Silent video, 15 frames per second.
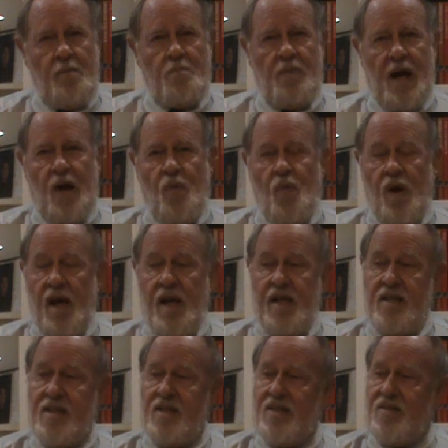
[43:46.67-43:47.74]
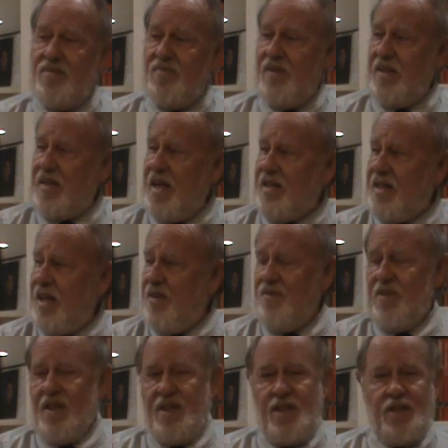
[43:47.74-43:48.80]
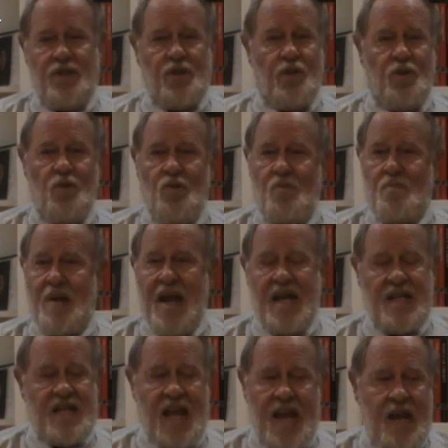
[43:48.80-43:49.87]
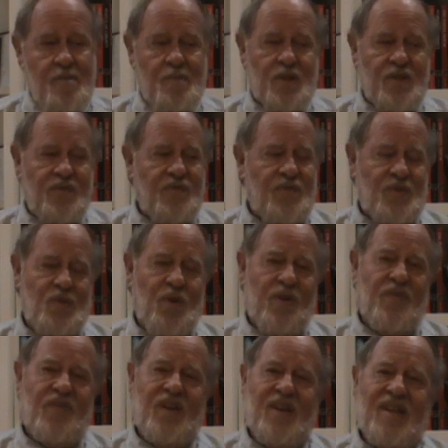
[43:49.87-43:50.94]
but was, as I said, the 2 main names of sort of